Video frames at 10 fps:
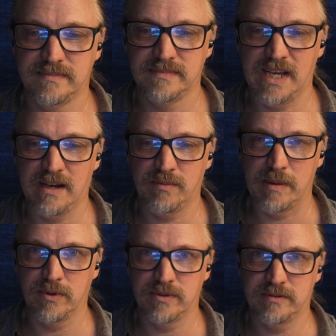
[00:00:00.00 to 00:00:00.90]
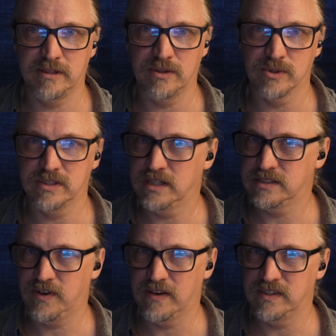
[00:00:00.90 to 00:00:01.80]
Yeah, I remember the old days
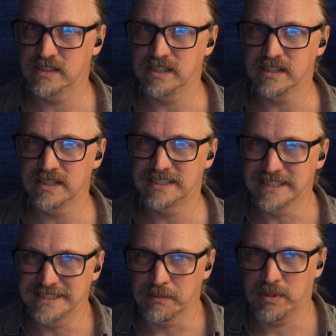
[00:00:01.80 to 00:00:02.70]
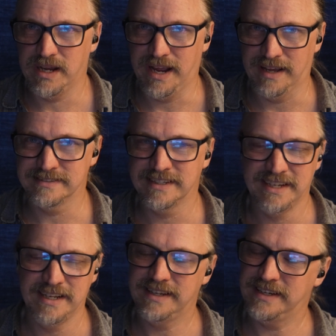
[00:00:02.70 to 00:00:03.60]
of having to sync these things up by hand.
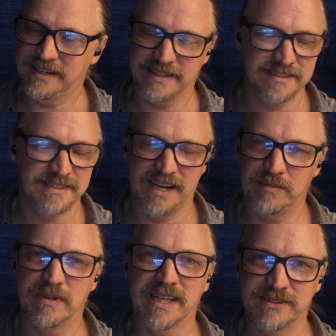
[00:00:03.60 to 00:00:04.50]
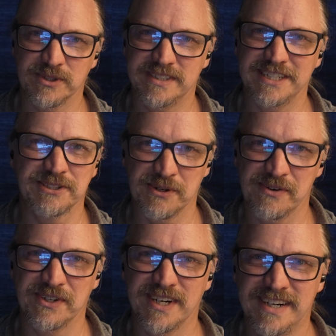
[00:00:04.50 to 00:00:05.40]
I'm glad those days are
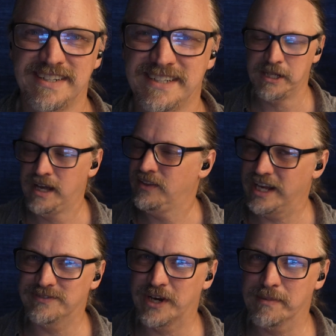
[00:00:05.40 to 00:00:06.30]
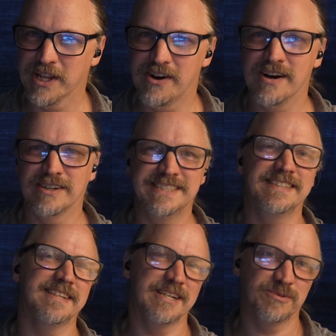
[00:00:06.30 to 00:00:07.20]
over. Thanks for coming along. I'll see you
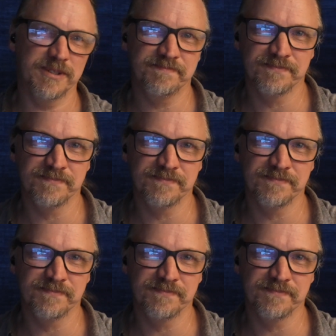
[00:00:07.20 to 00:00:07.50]
in the next one.